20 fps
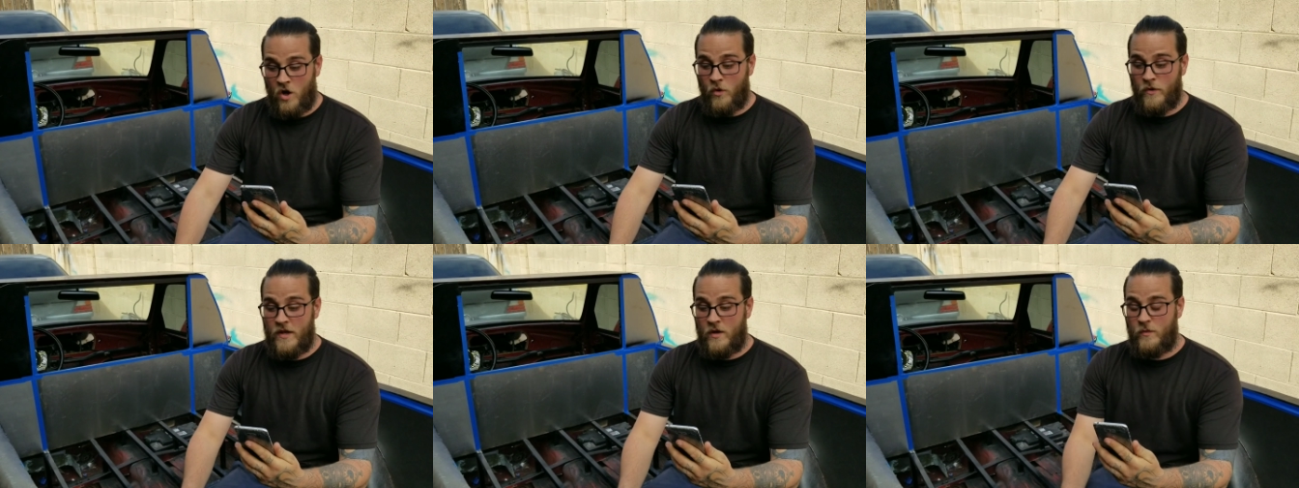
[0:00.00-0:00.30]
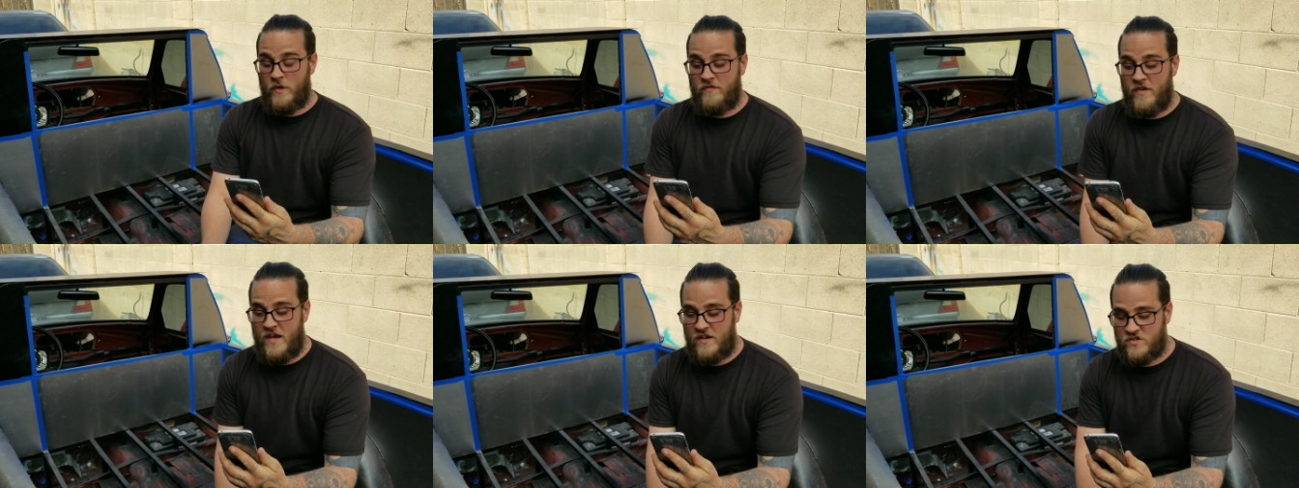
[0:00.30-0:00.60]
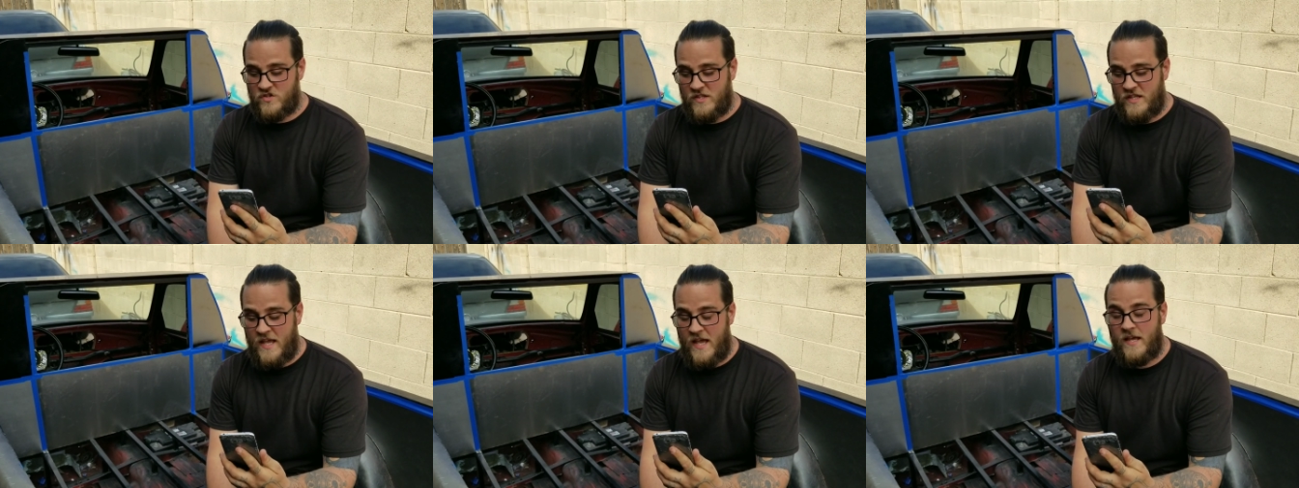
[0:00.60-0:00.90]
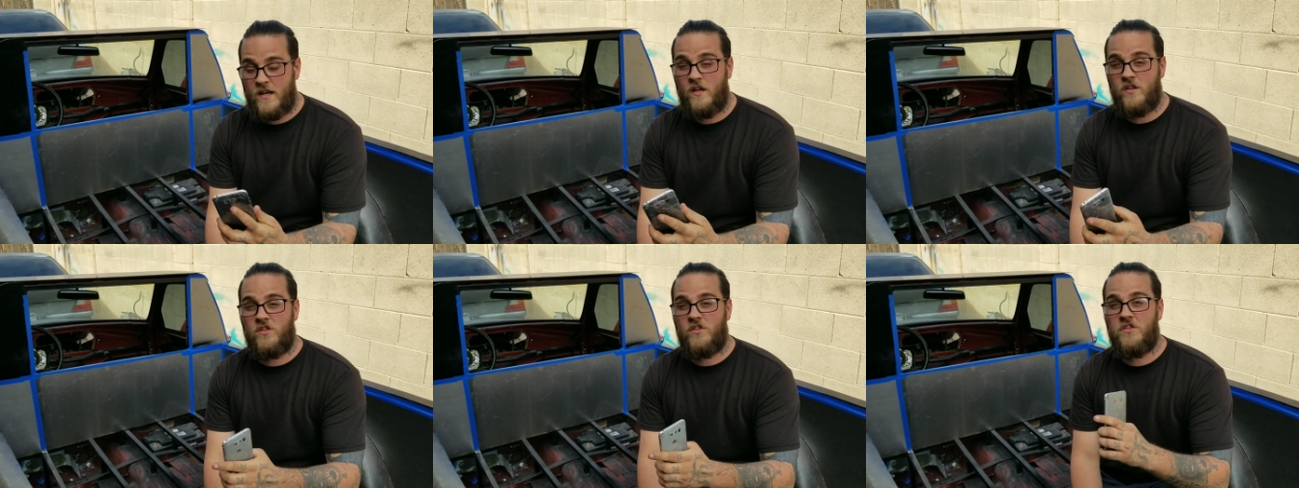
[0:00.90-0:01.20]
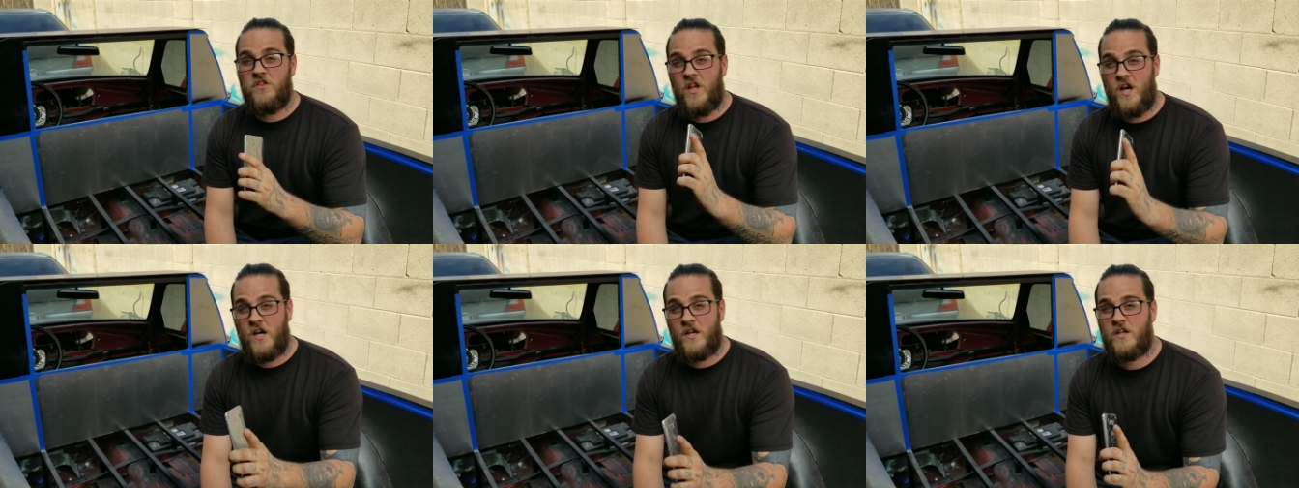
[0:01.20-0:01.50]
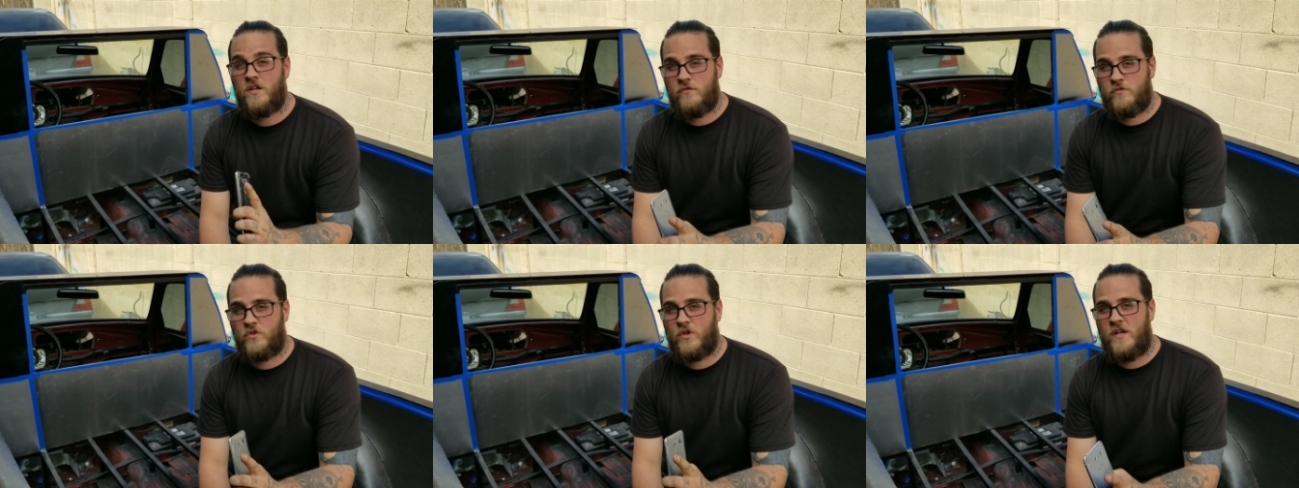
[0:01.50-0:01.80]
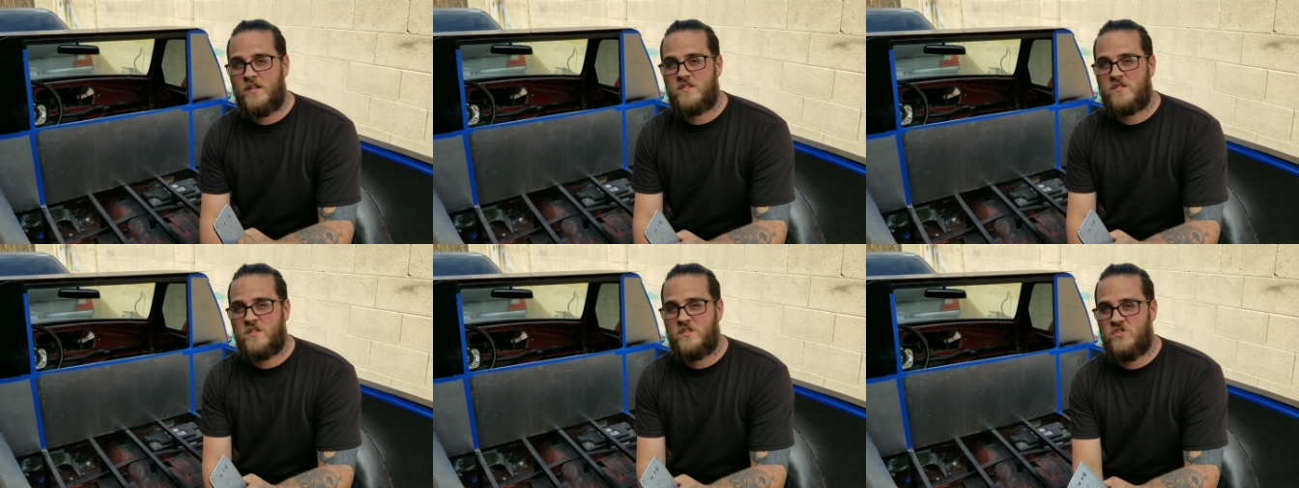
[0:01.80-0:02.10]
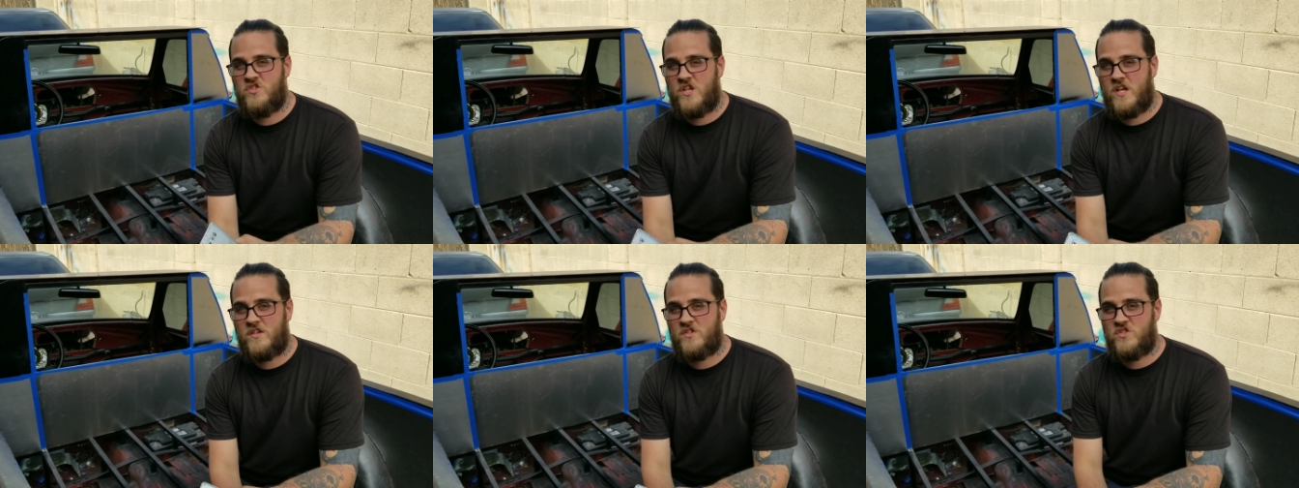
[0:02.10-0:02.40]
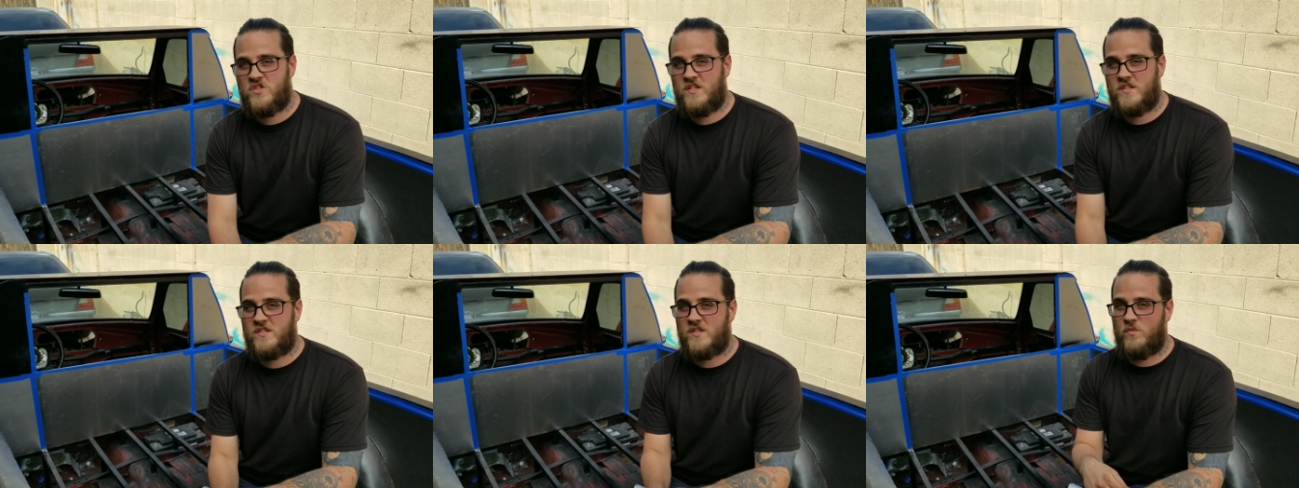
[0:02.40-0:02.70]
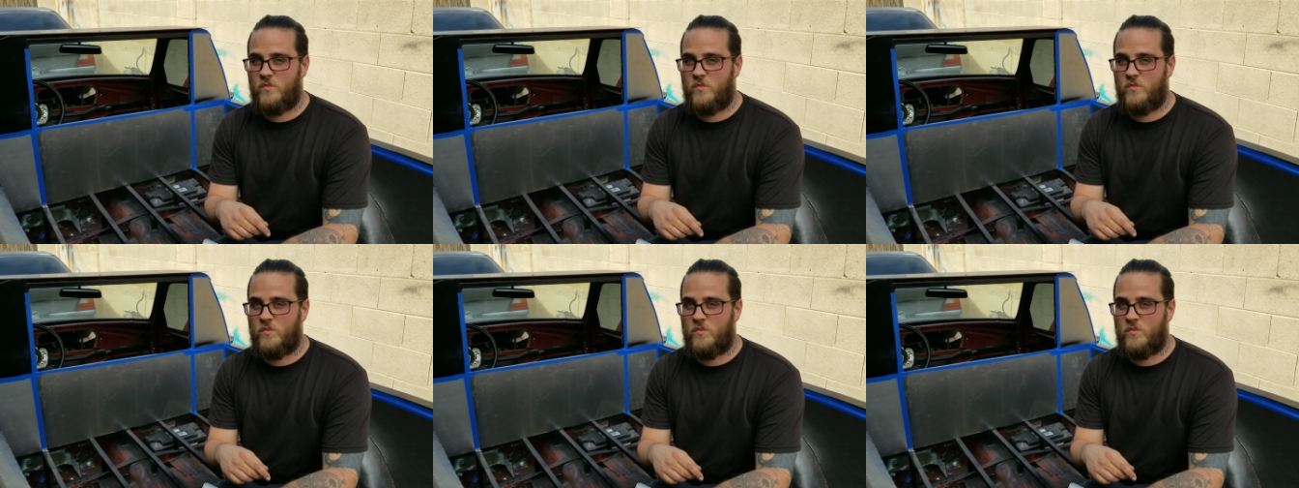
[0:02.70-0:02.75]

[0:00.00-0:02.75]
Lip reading: Oh yeah, we've actually had a lot of great suggestions,